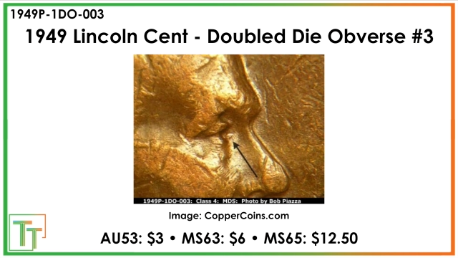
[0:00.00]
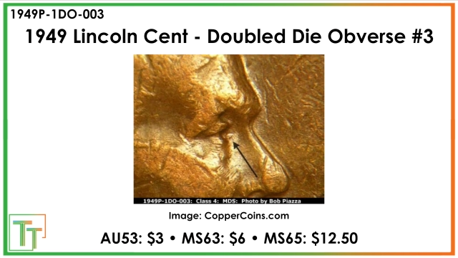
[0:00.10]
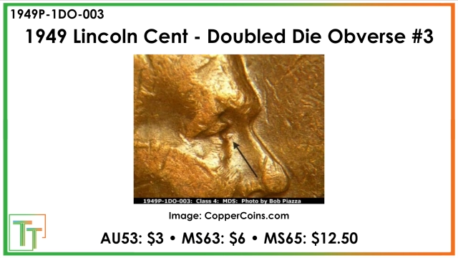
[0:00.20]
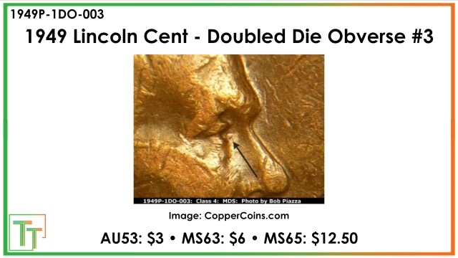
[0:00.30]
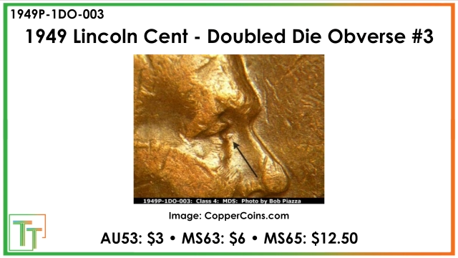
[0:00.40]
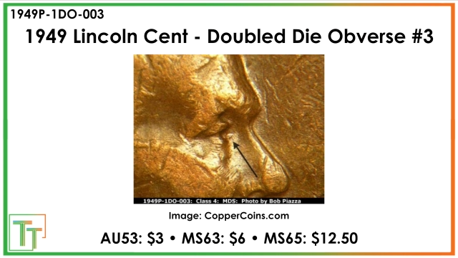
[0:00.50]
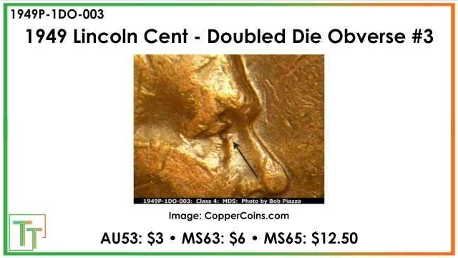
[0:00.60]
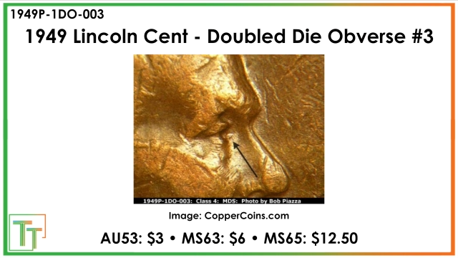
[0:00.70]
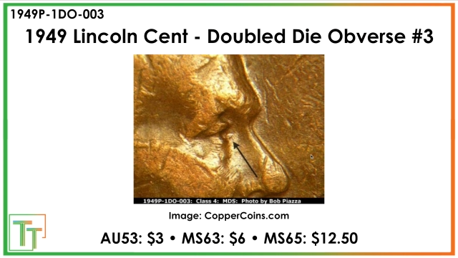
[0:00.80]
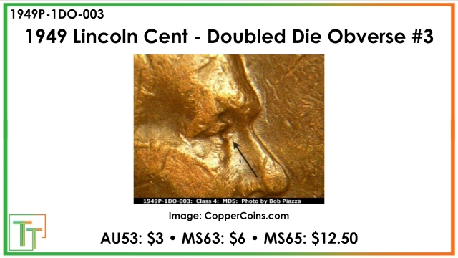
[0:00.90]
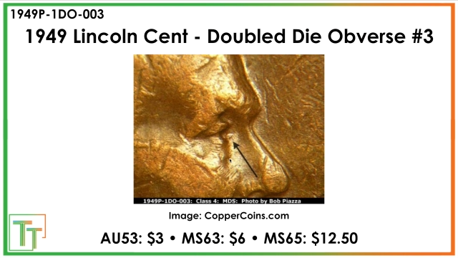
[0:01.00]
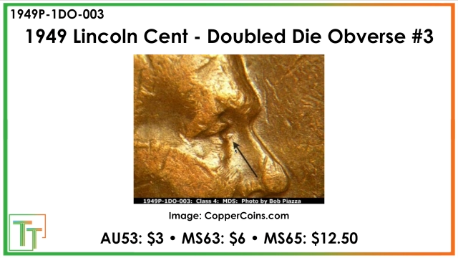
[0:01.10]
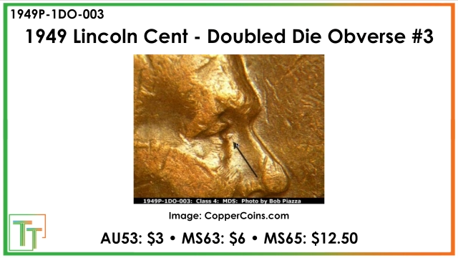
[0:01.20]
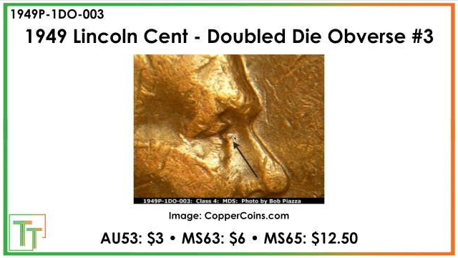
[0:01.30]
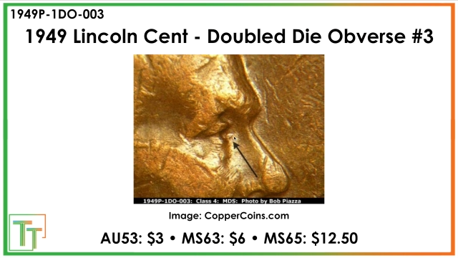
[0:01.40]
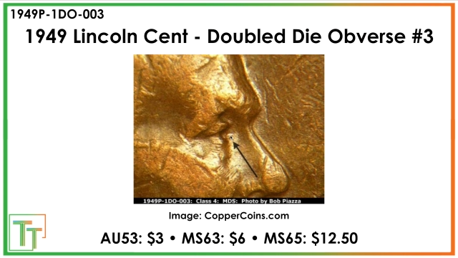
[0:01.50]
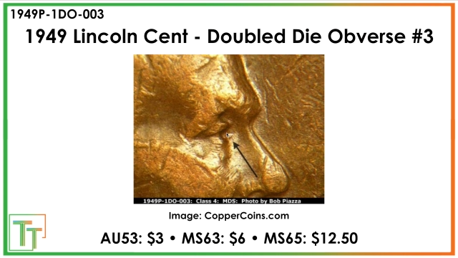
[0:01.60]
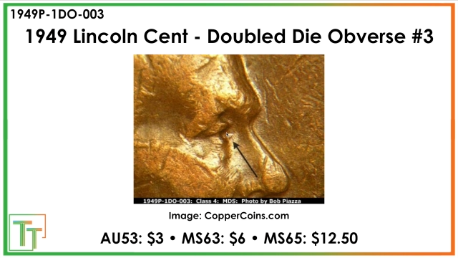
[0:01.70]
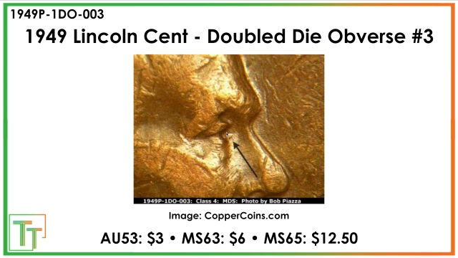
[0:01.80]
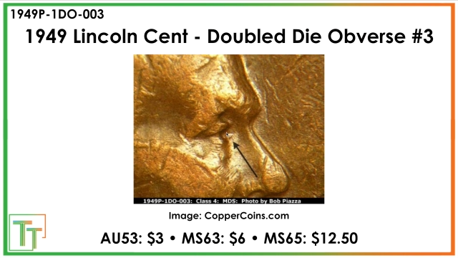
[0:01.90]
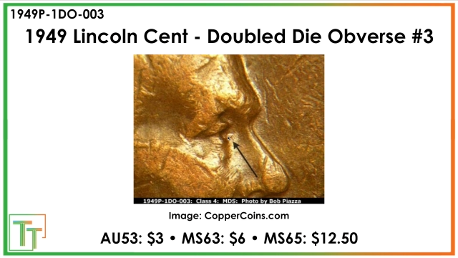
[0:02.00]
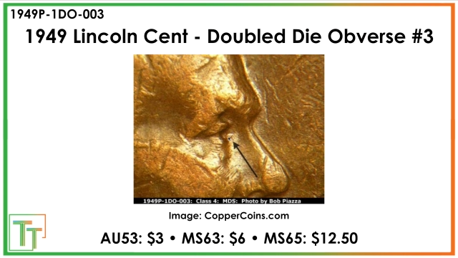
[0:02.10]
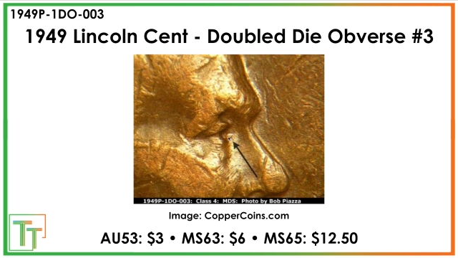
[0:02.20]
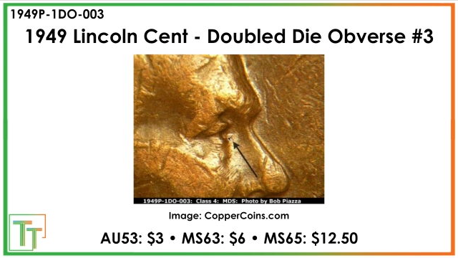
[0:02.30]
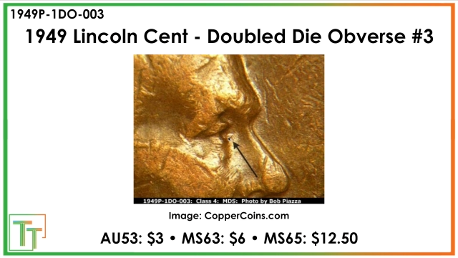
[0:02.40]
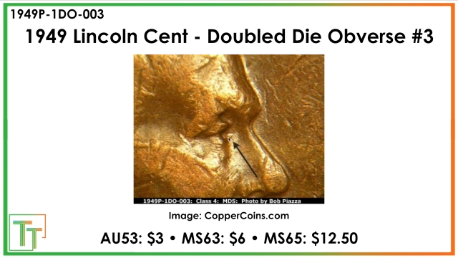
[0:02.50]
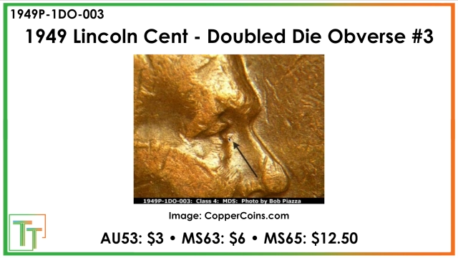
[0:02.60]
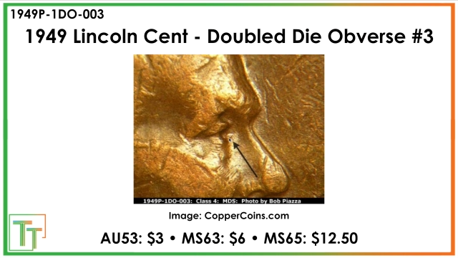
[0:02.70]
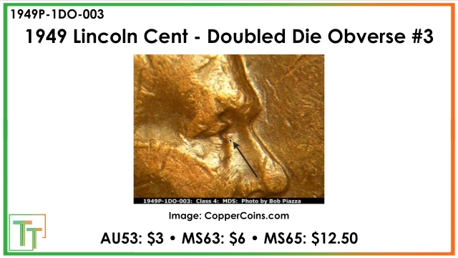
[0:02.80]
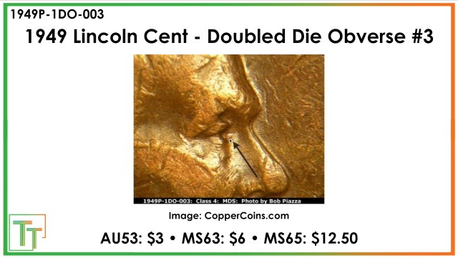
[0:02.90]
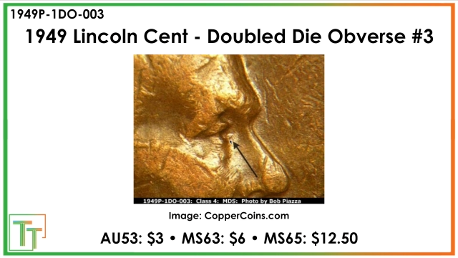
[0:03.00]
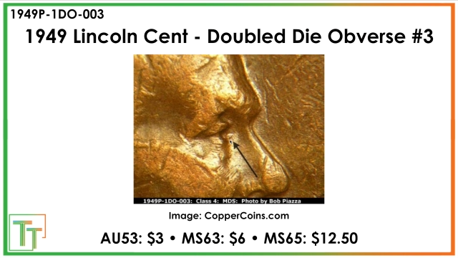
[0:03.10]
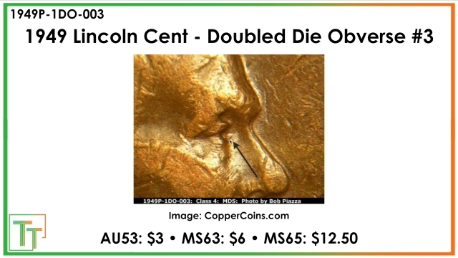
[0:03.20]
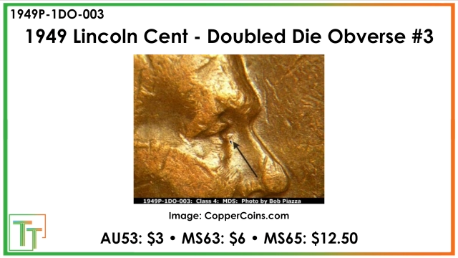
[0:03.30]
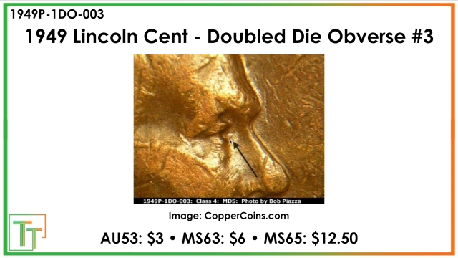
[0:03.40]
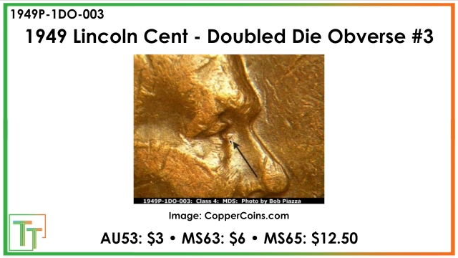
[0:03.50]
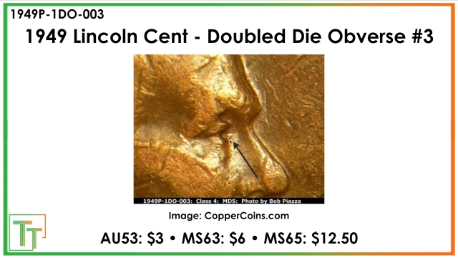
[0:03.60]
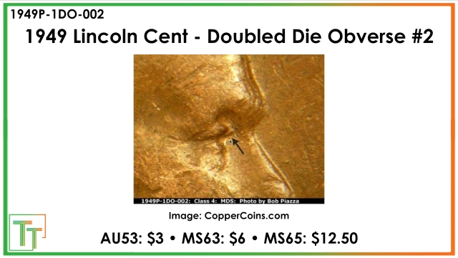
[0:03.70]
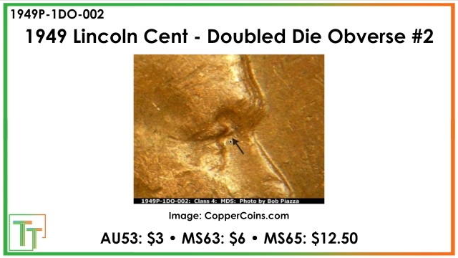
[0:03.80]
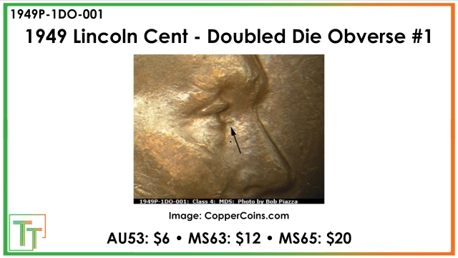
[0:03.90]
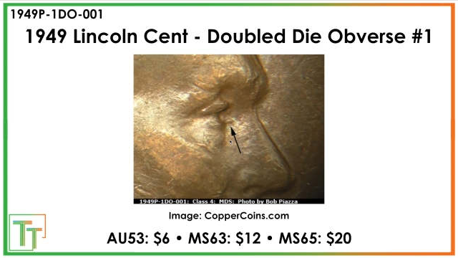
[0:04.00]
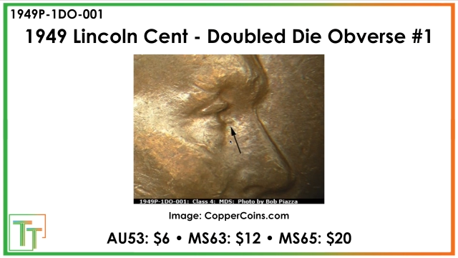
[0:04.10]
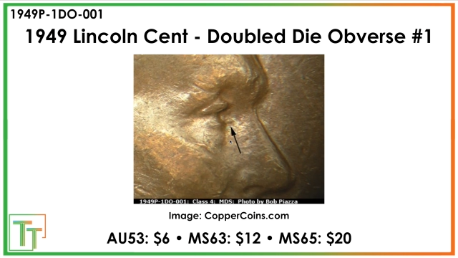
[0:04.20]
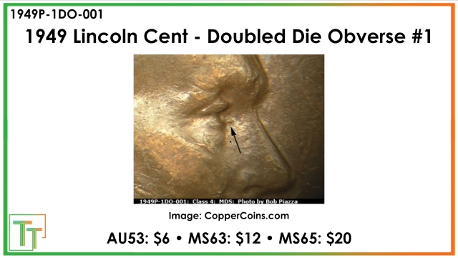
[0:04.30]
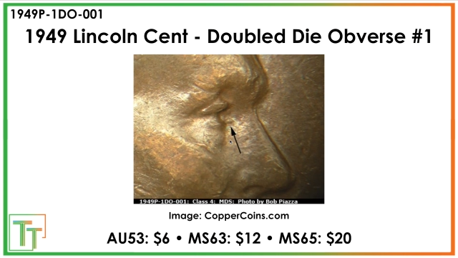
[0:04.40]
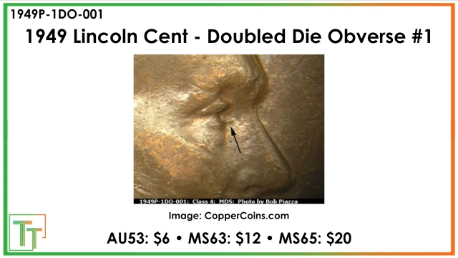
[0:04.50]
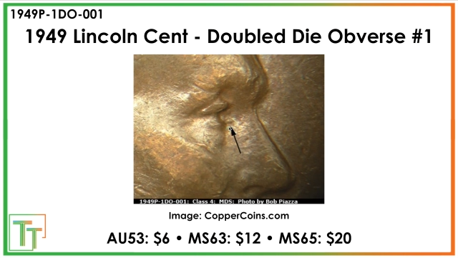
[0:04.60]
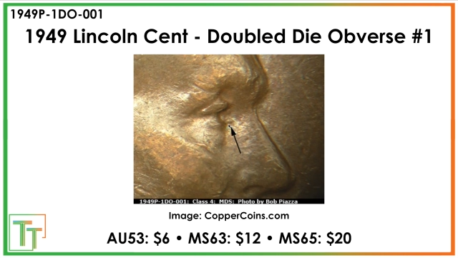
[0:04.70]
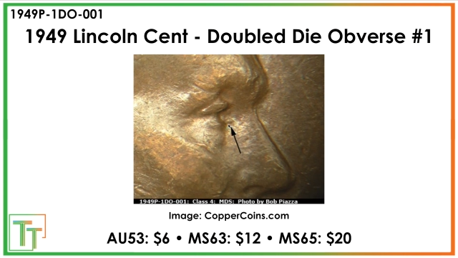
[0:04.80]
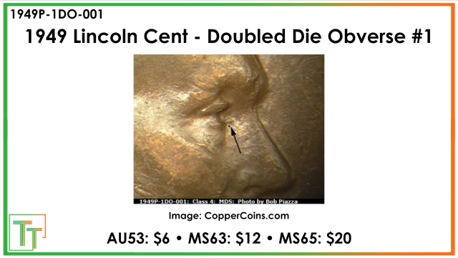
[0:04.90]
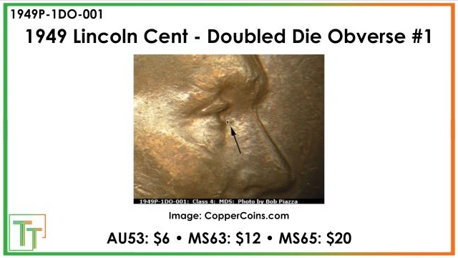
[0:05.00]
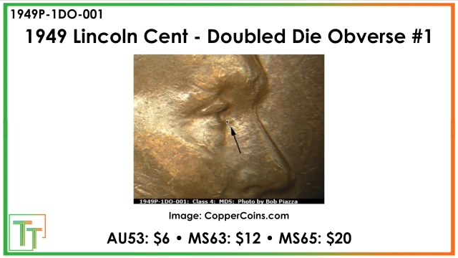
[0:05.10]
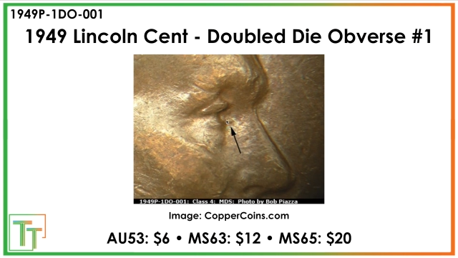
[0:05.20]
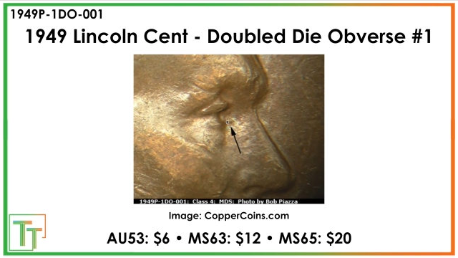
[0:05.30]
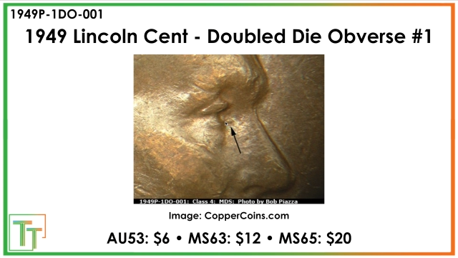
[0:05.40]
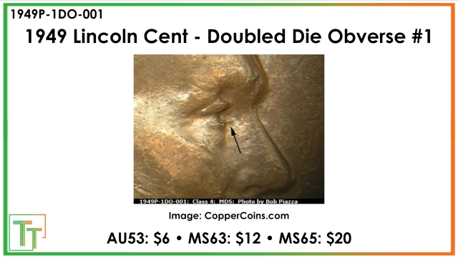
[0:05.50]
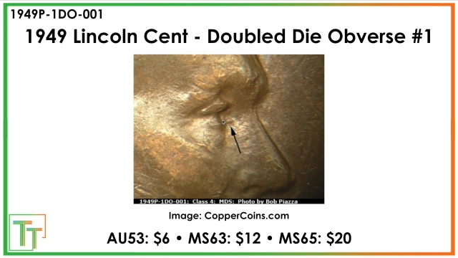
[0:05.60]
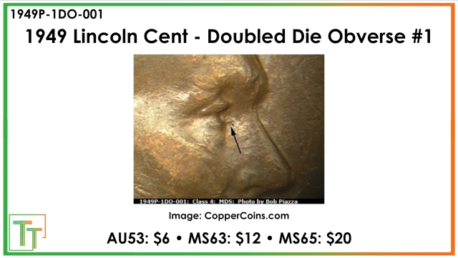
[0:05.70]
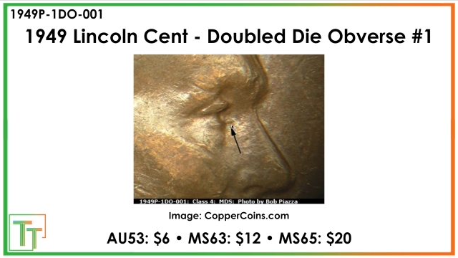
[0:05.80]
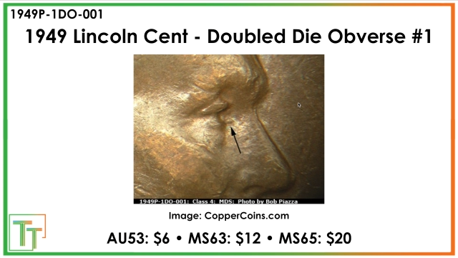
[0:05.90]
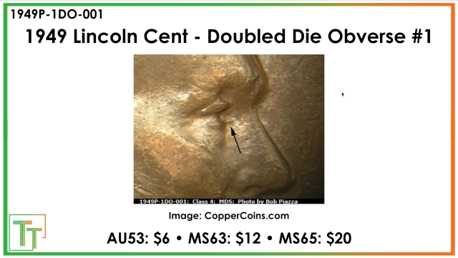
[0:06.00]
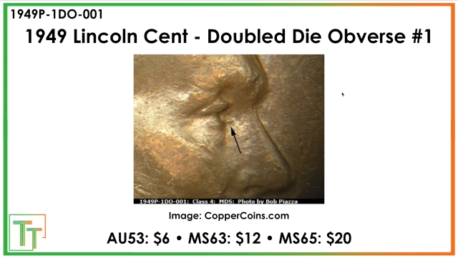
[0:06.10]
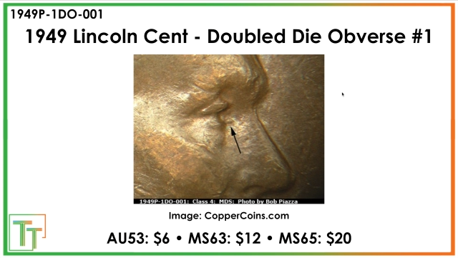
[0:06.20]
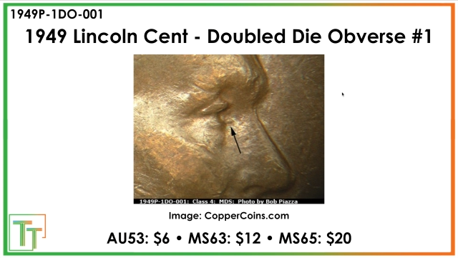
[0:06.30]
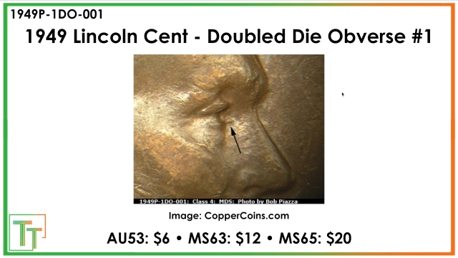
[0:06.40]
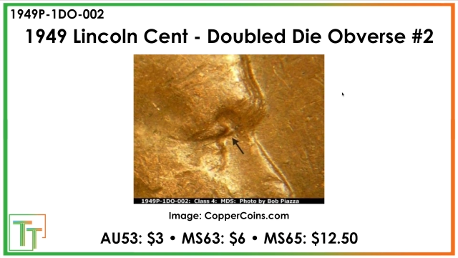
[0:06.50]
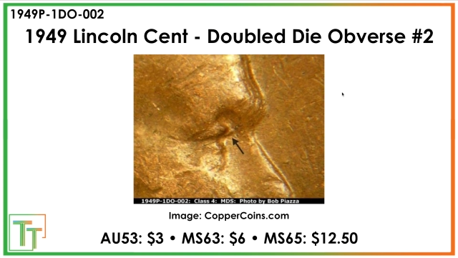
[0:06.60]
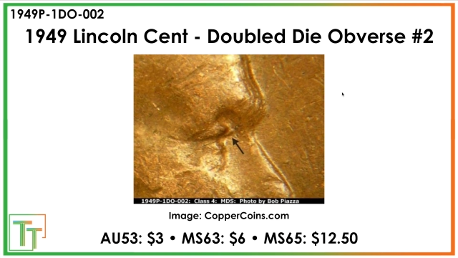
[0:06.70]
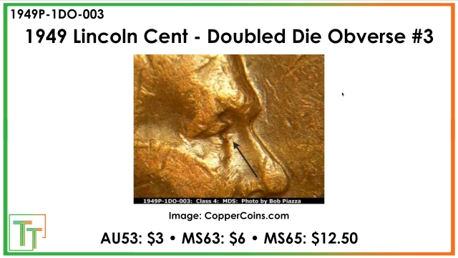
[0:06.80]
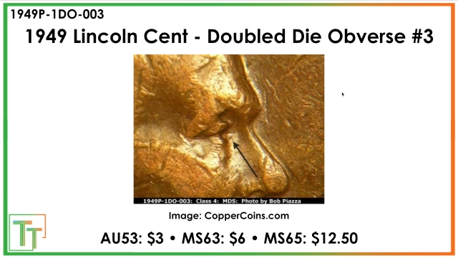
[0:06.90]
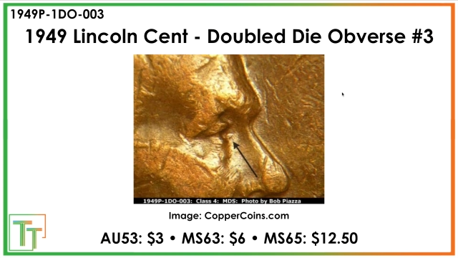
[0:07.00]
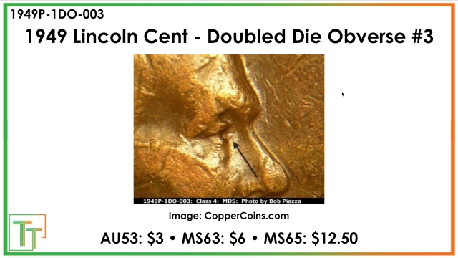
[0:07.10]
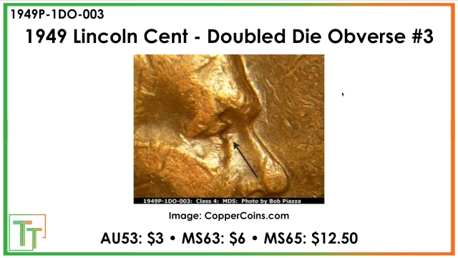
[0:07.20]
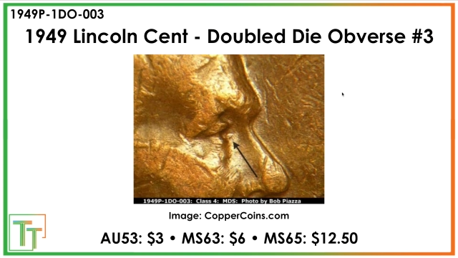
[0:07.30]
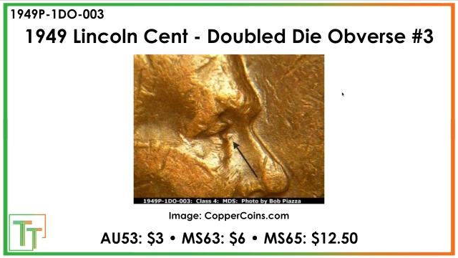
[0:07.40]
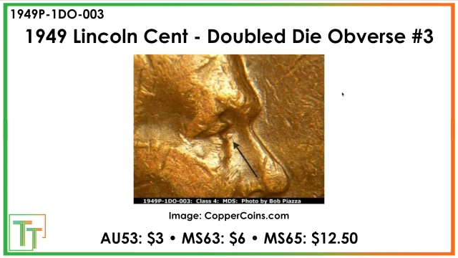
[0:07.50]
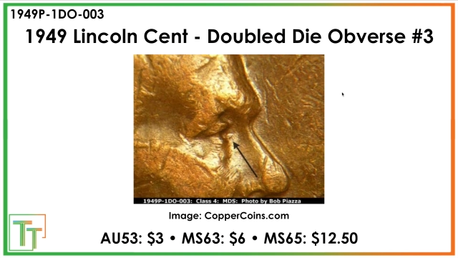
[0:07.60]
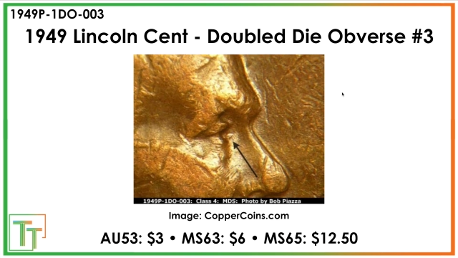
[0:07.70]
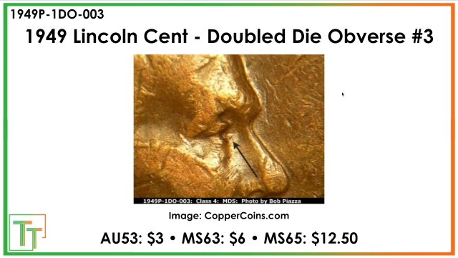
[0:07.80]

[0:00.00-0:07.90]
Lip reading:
(no speaker visible)